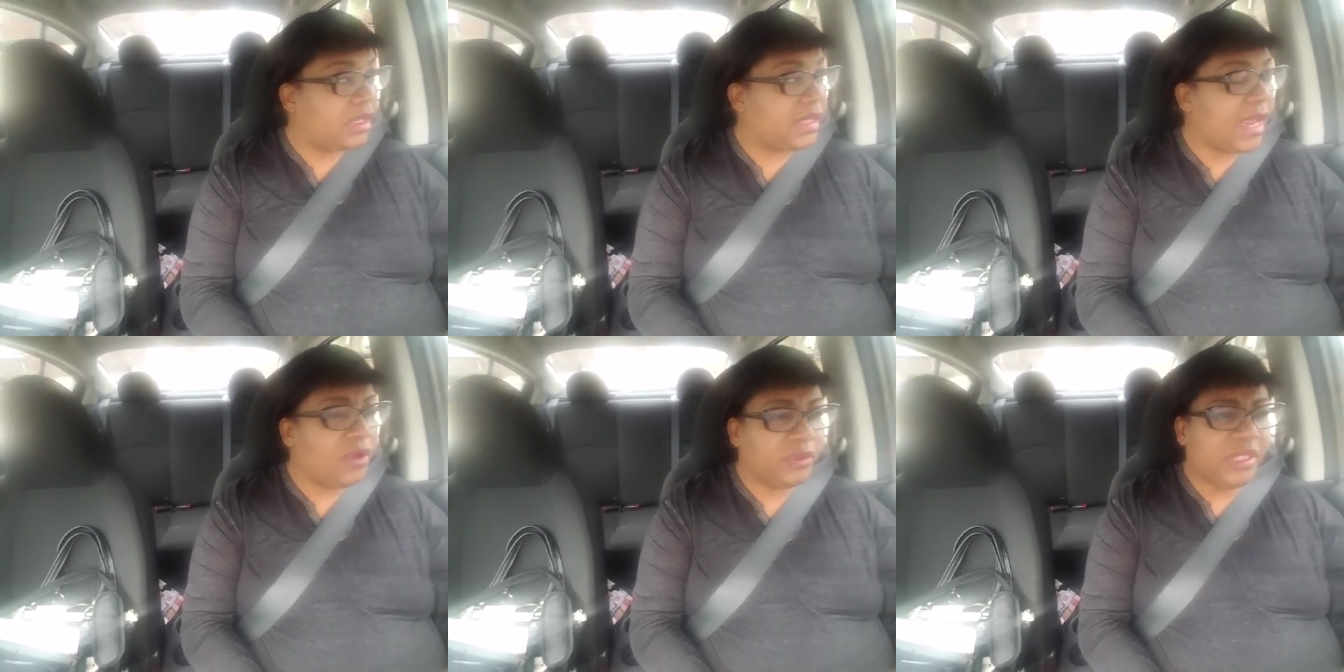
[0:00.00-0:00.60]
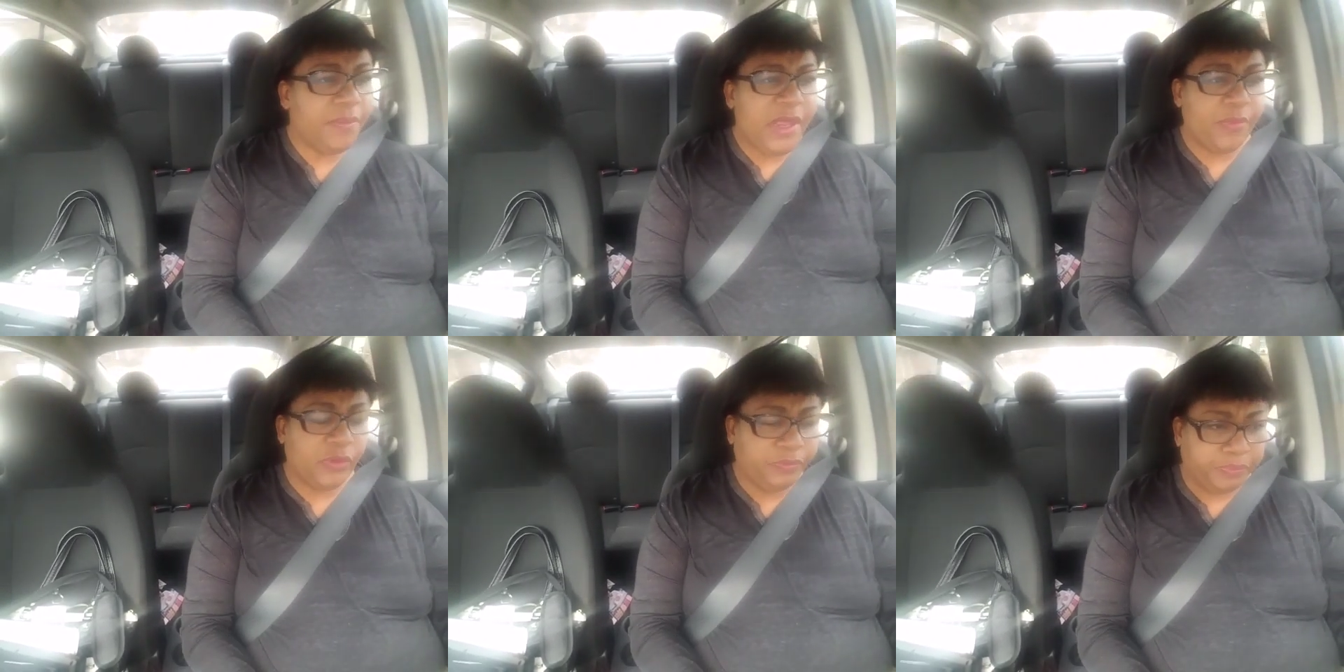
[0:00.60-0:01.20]
Now, some
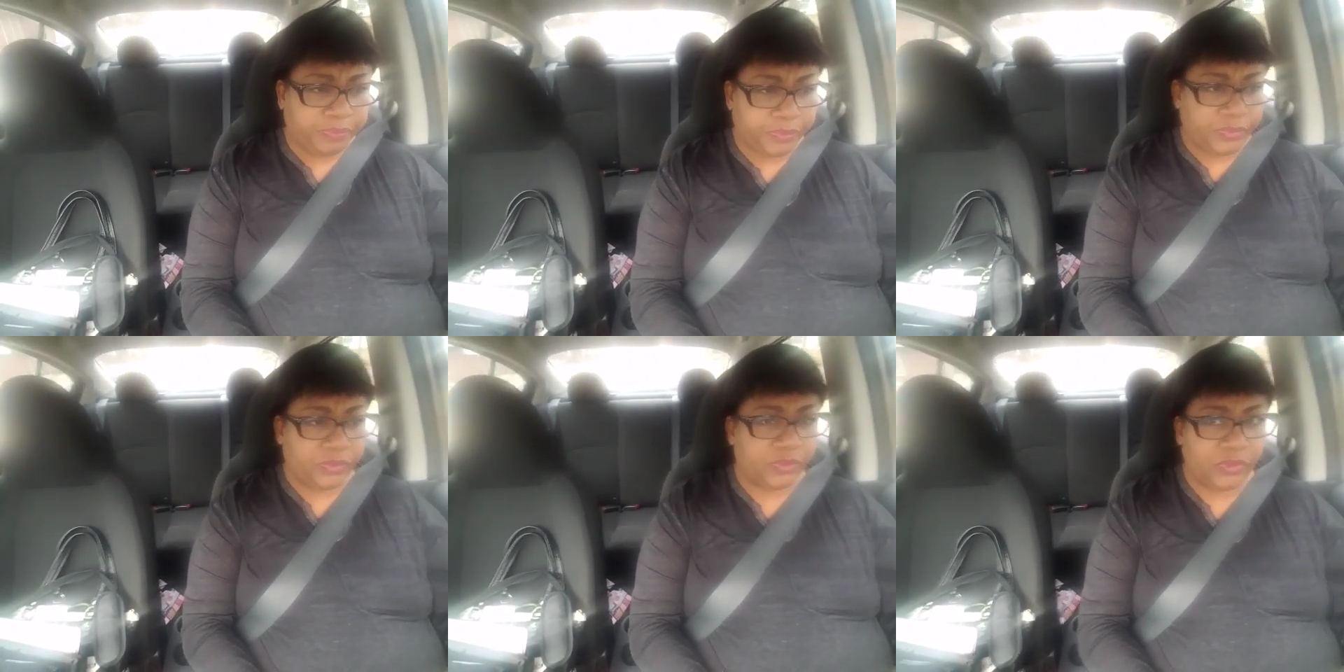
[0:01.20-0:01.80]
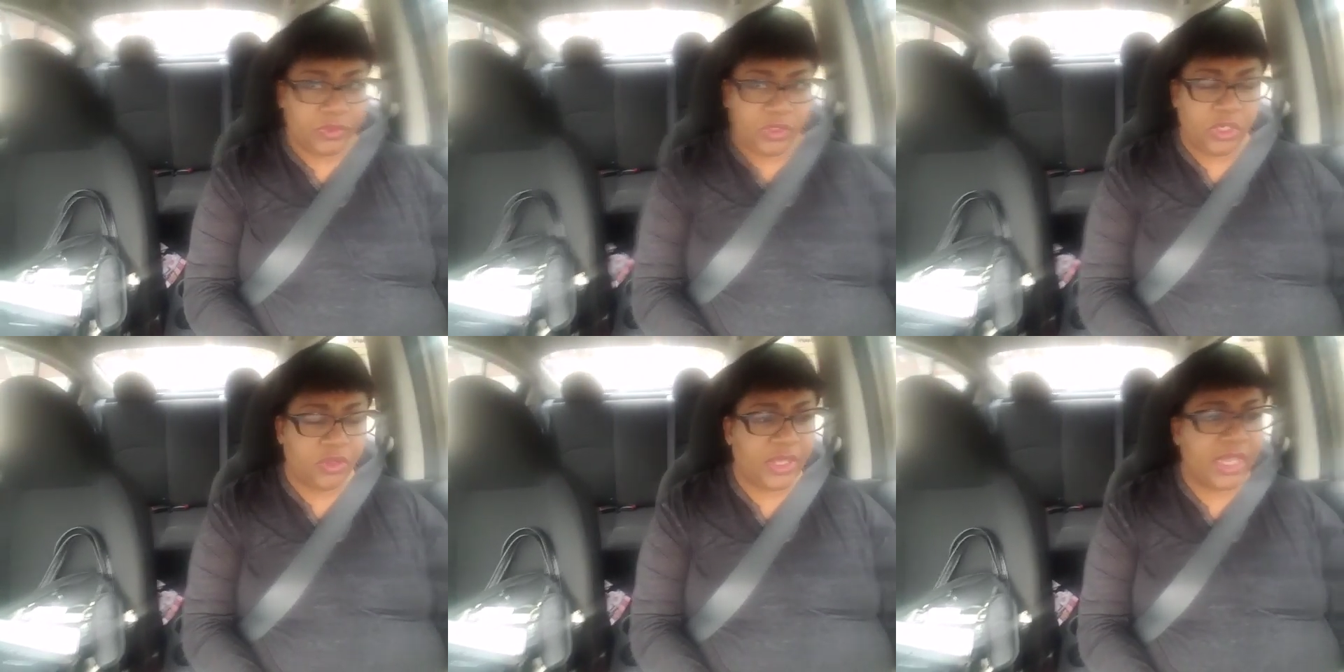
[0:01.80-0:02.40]
people, you
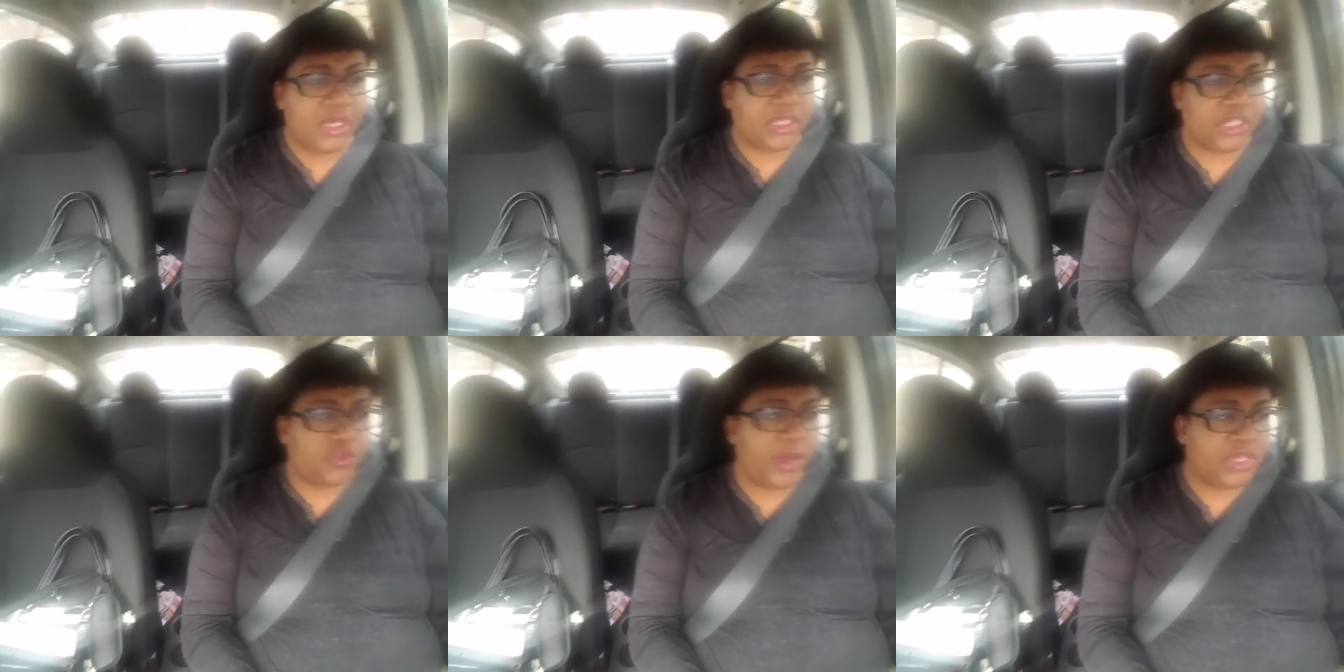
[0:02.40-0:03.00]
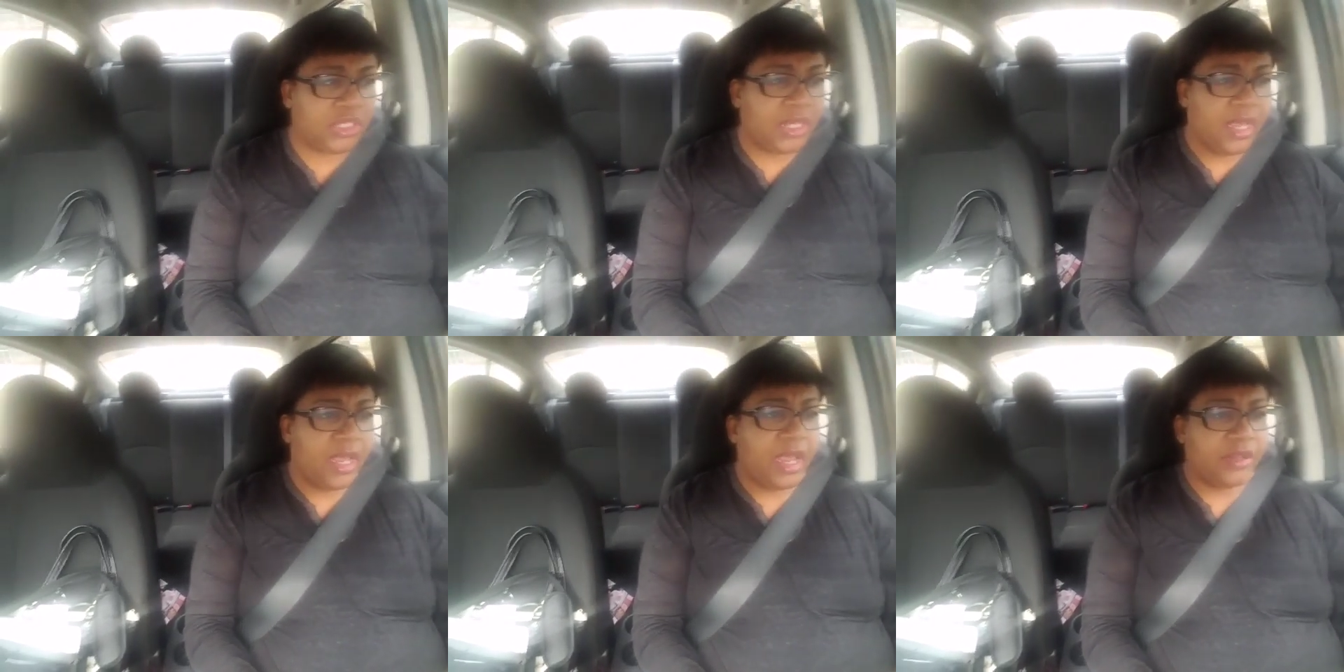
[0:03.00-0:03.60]
know, they get in a
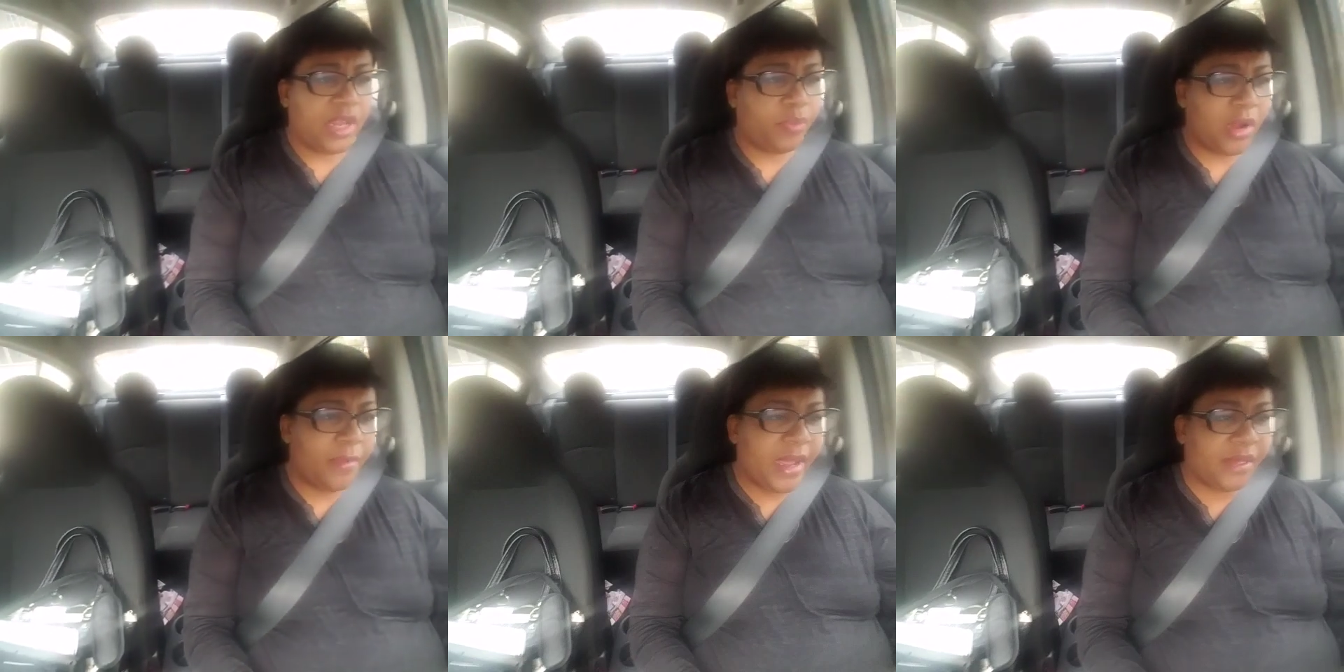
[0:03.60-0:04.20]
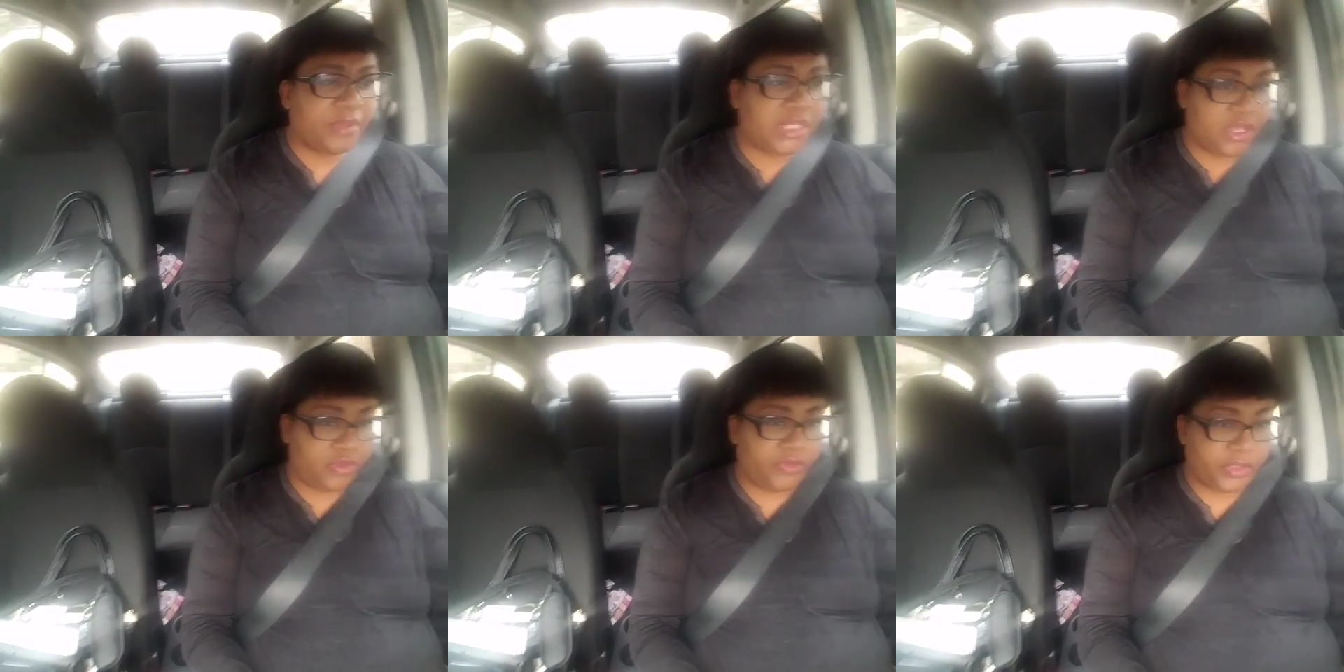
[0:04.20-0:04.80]
situation and they pray by
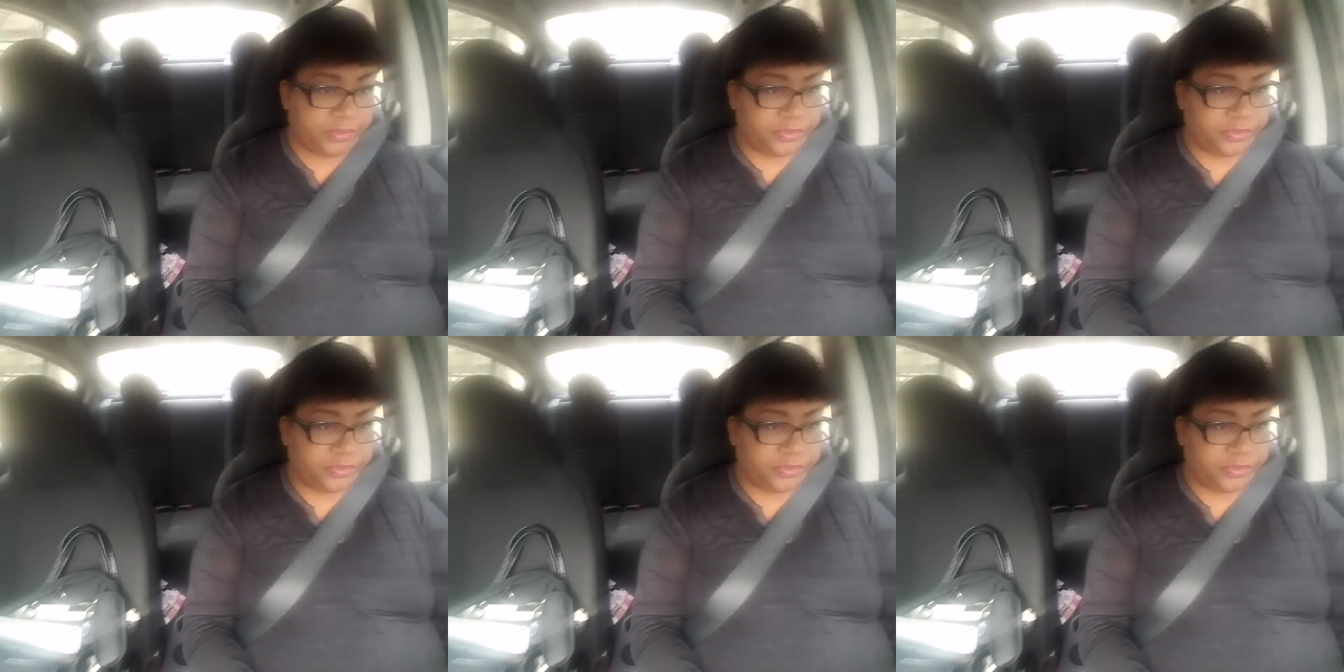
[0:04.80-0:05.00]
themselves.